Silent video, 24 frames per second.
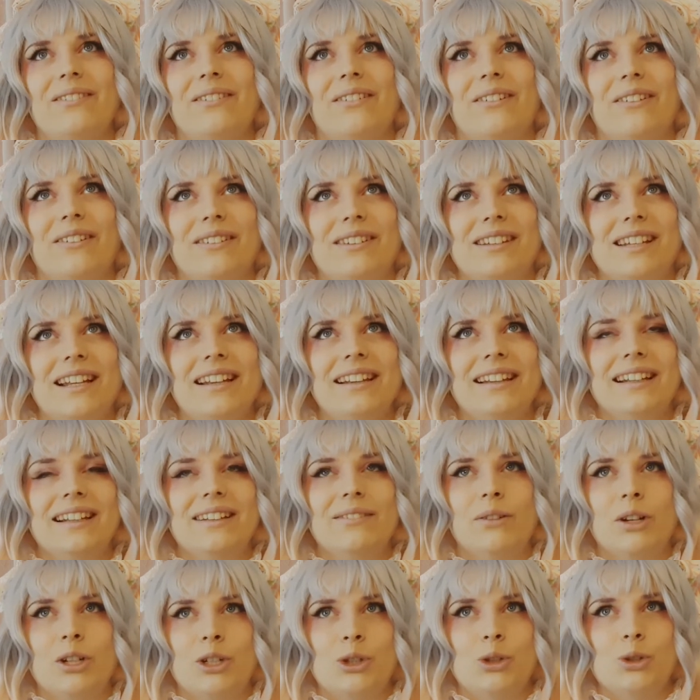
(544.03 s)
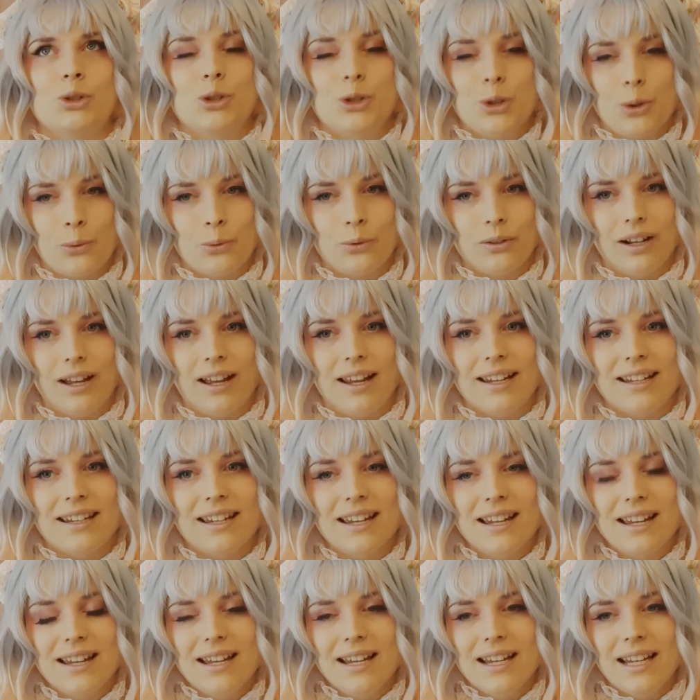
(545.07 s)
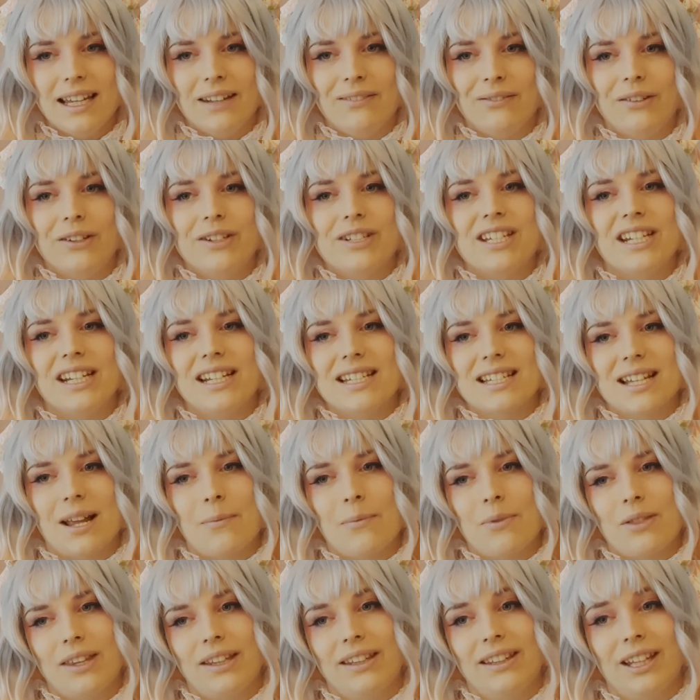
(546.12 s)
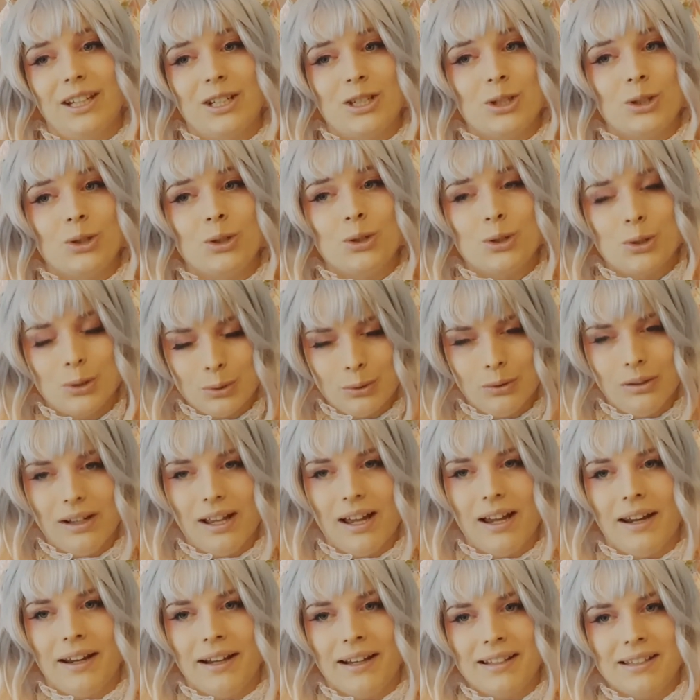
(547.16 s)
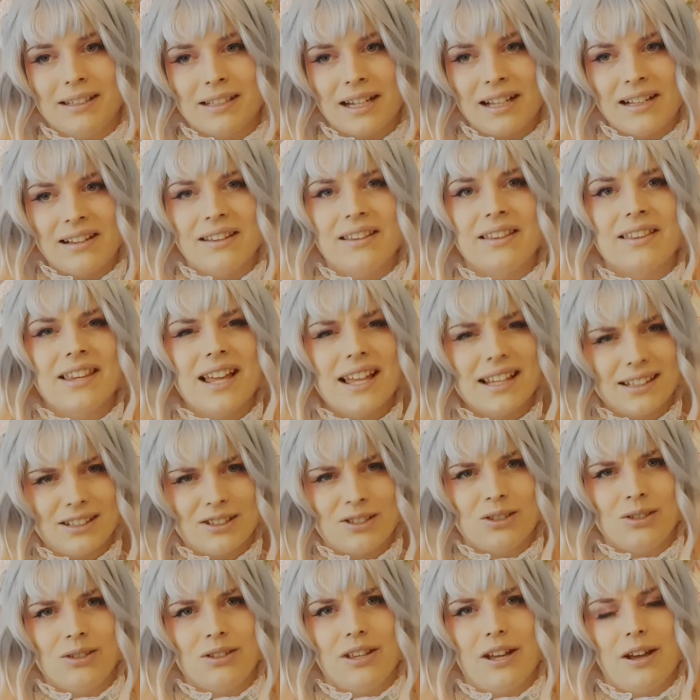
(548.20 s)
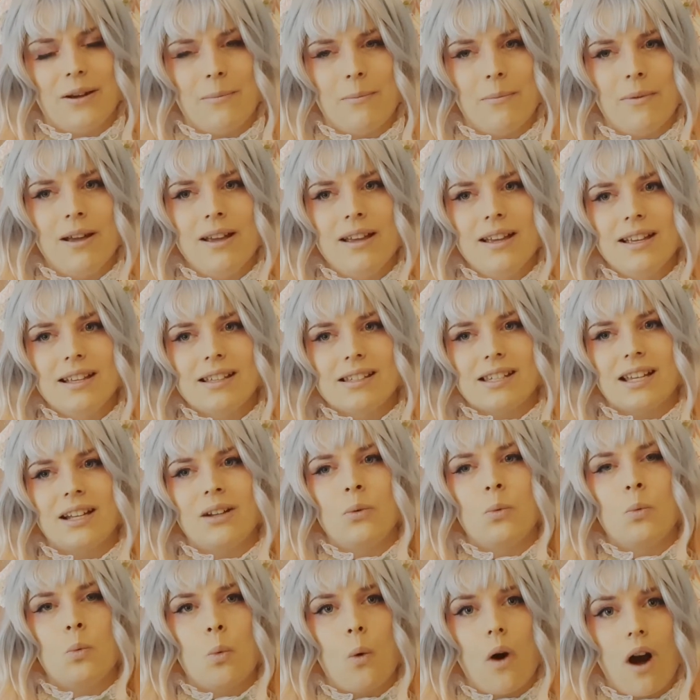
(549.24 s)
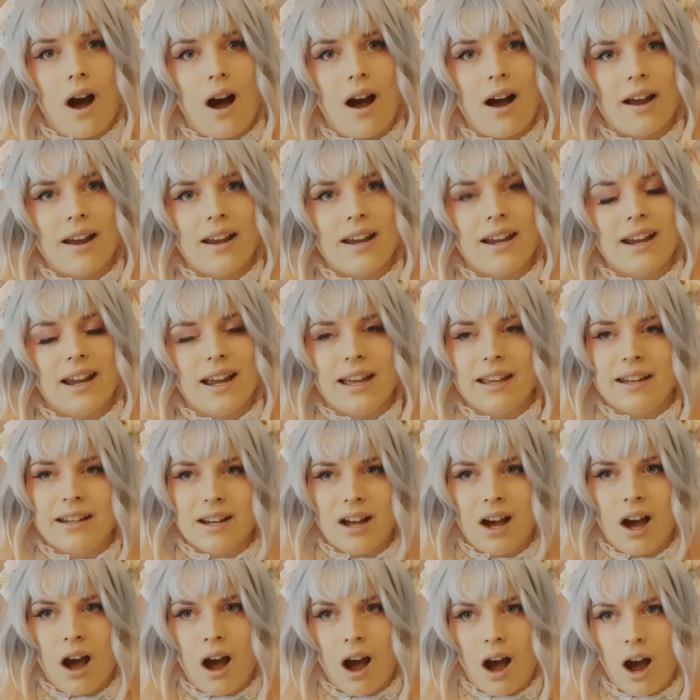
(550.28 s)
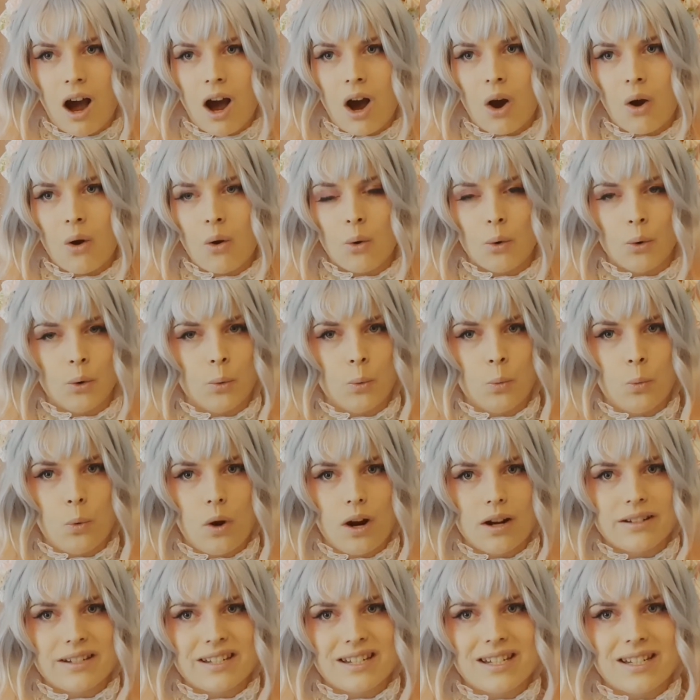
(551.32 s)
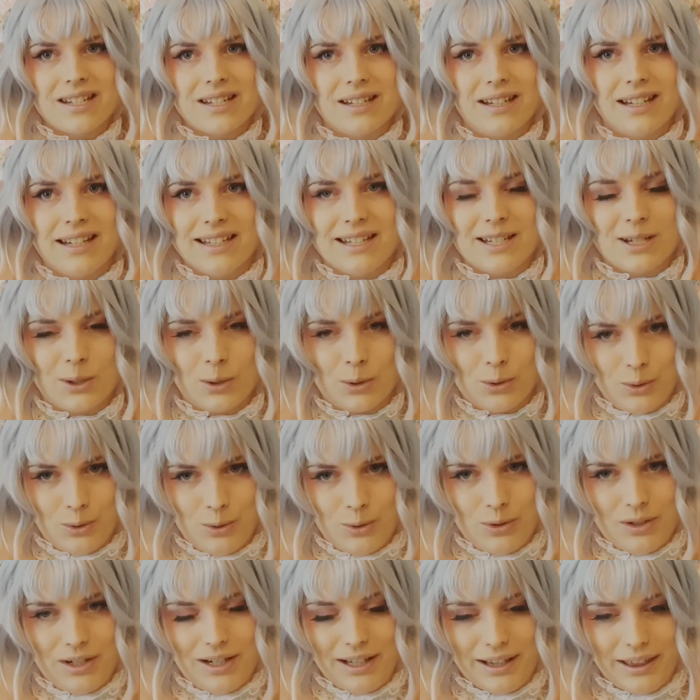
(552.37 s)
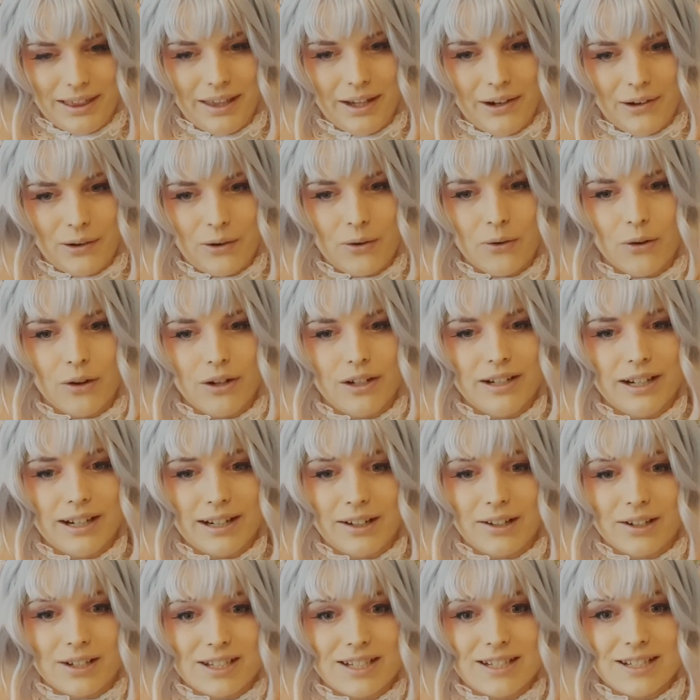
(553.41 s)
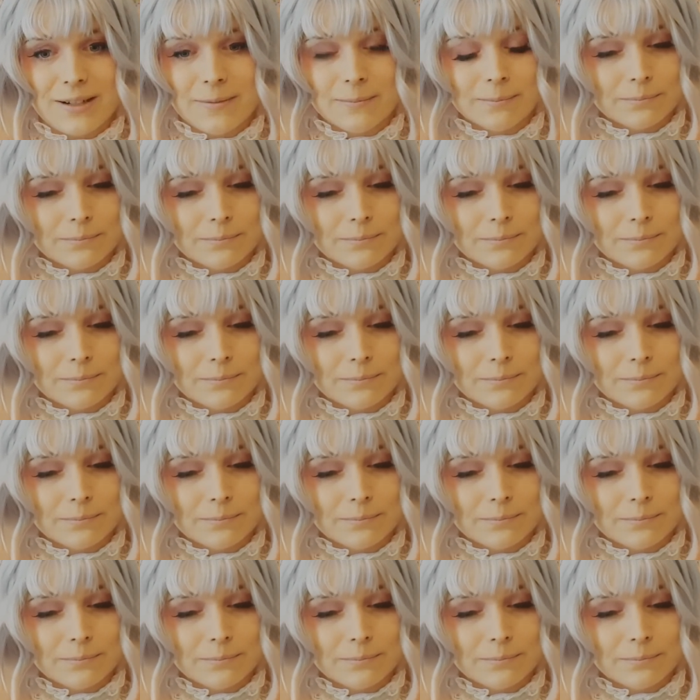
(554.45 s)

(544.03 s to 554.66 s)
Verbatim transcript: or telling what you don't like, if you see something that you do like, tell that to them. Tell why and how or what is good in their cornicus